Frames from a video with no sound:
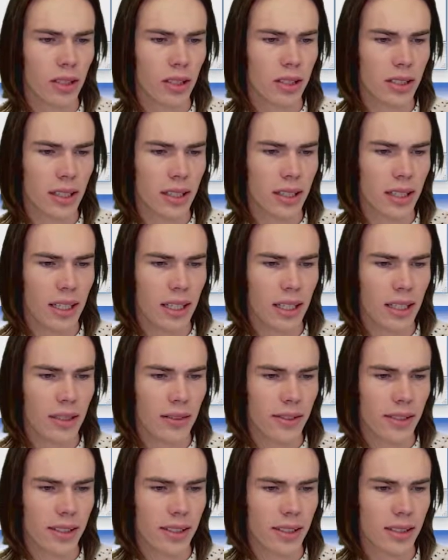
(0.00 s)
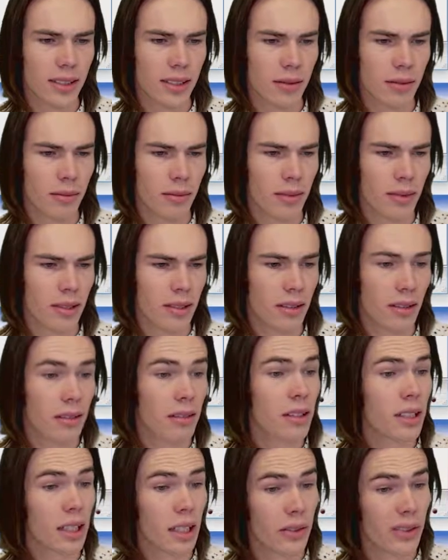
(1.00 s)
Looks like they give us a
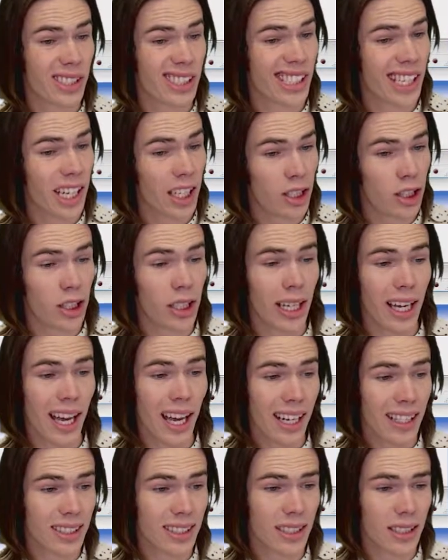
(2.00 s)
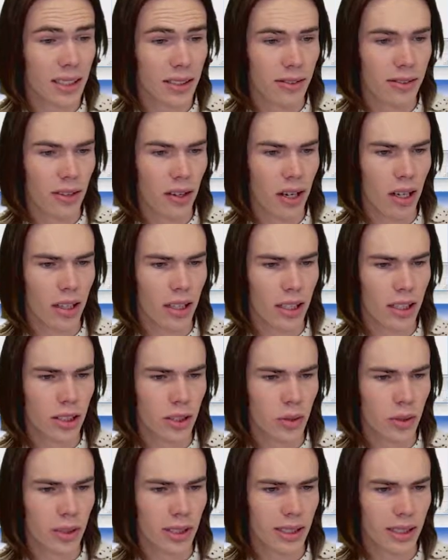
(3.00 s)
HD access file. I
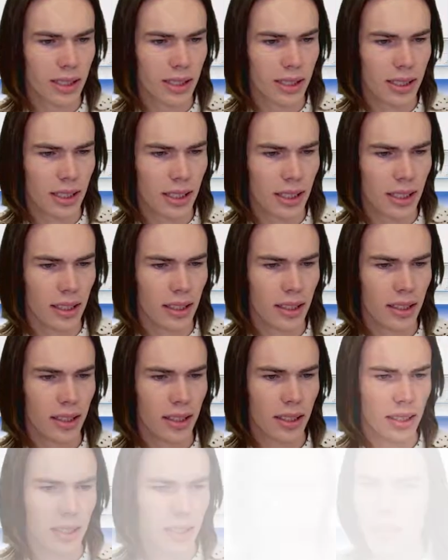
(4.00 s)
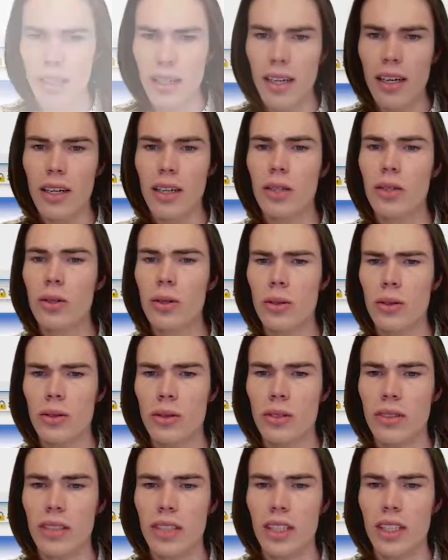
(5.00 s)
actually want to see. Ah,
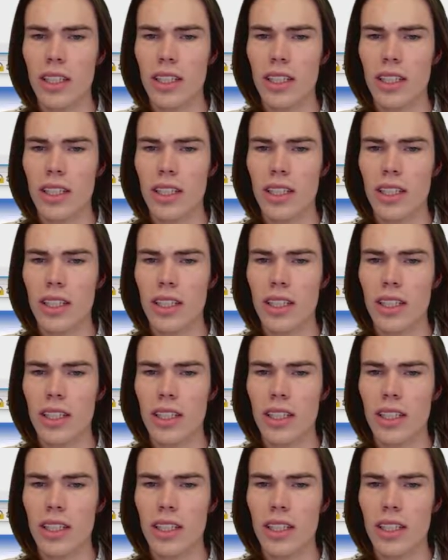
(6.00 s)
cool.